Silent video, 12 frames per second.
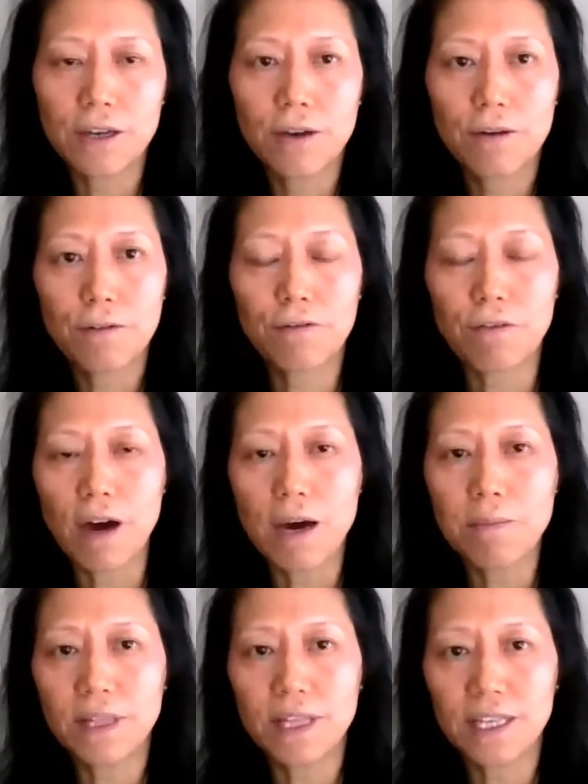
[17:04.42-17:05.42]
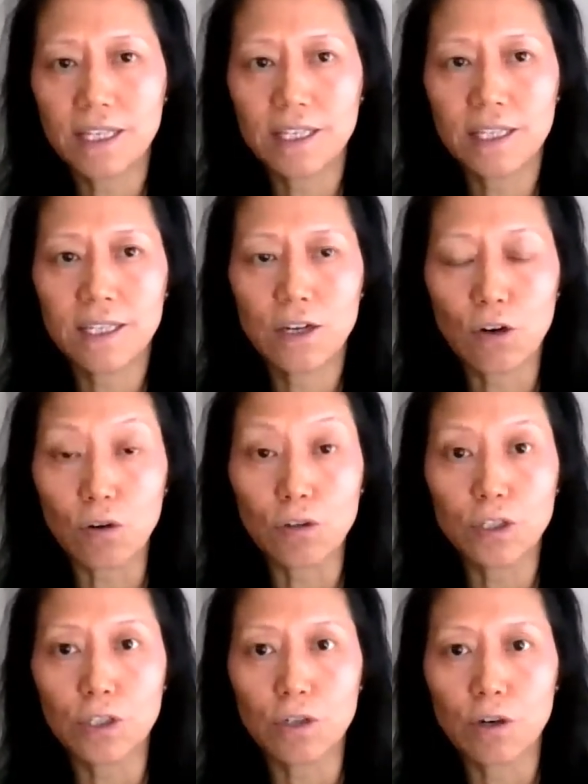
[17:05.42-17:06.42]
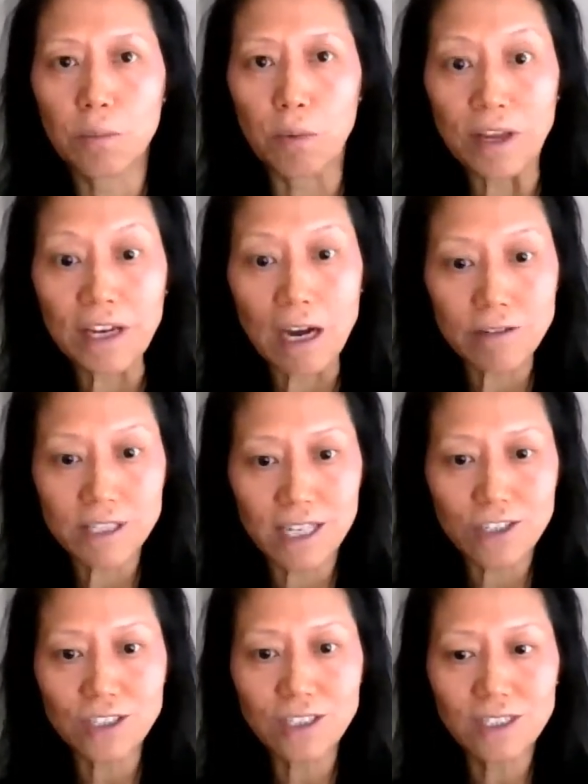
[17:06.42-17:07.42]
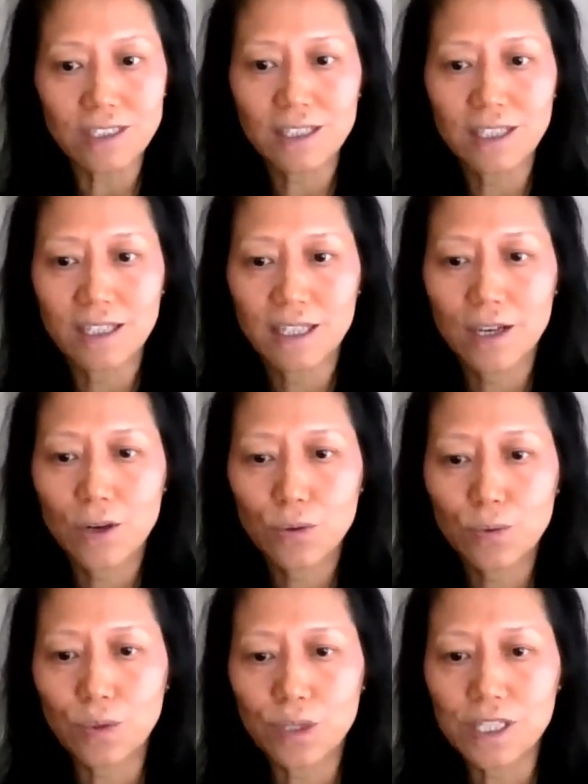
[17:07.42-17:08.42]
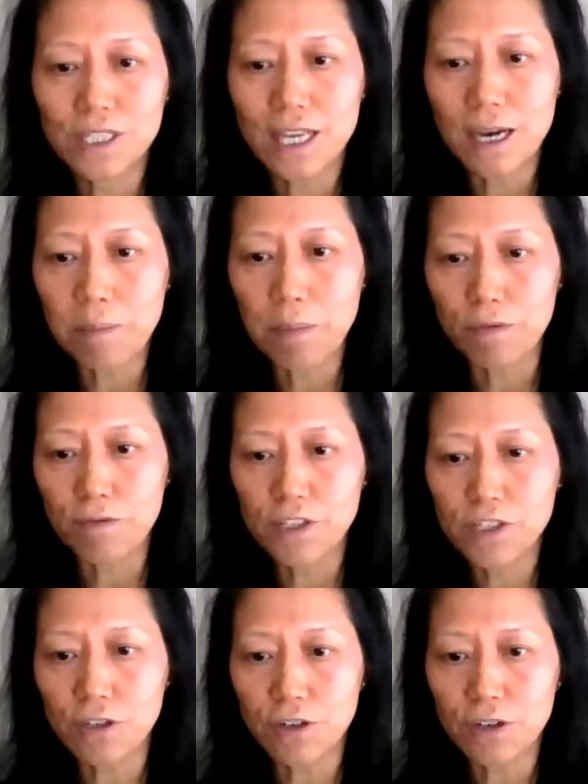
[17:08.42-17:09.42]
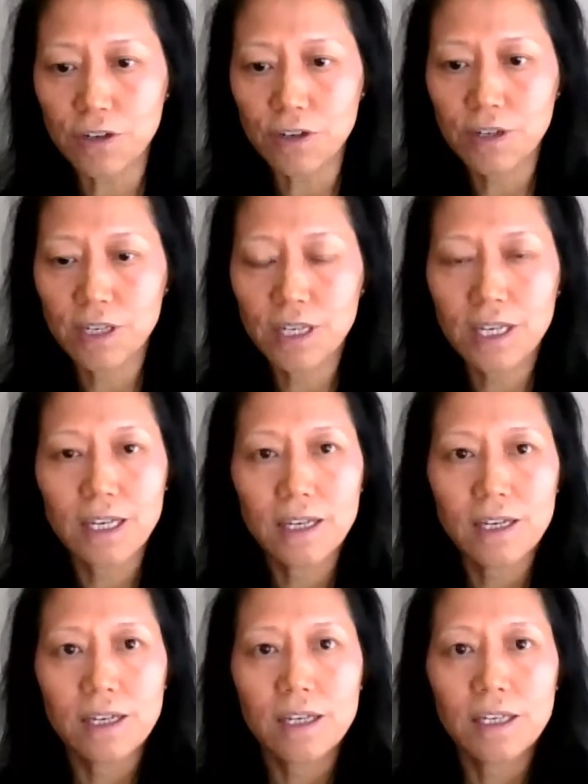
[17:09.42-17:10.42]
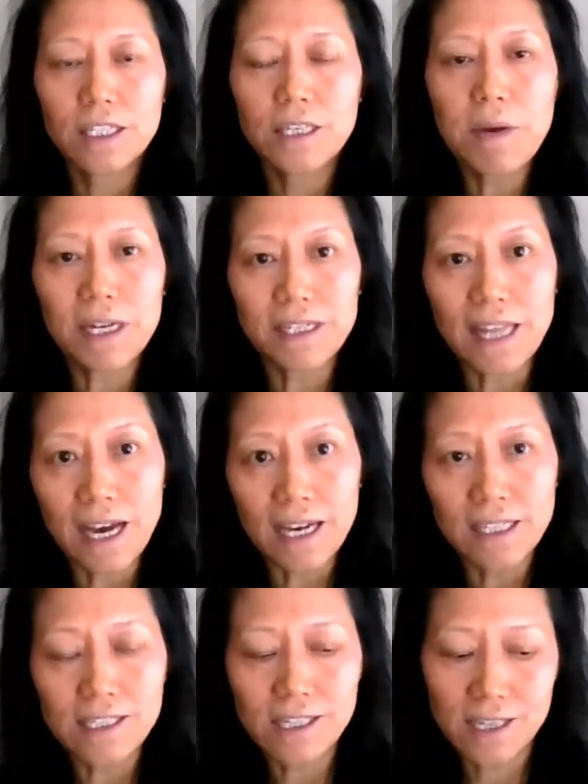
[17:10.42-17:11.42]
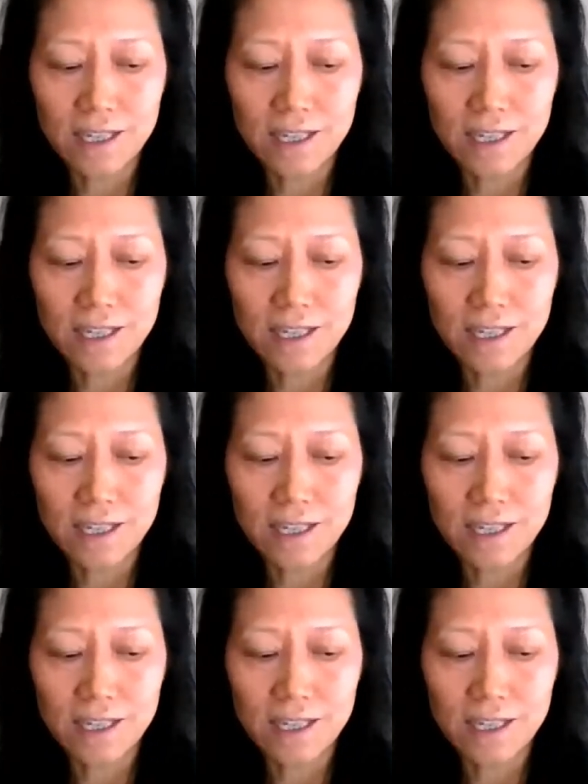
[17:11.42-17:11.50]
from the earlier breakout session with Professor Lee McKnight,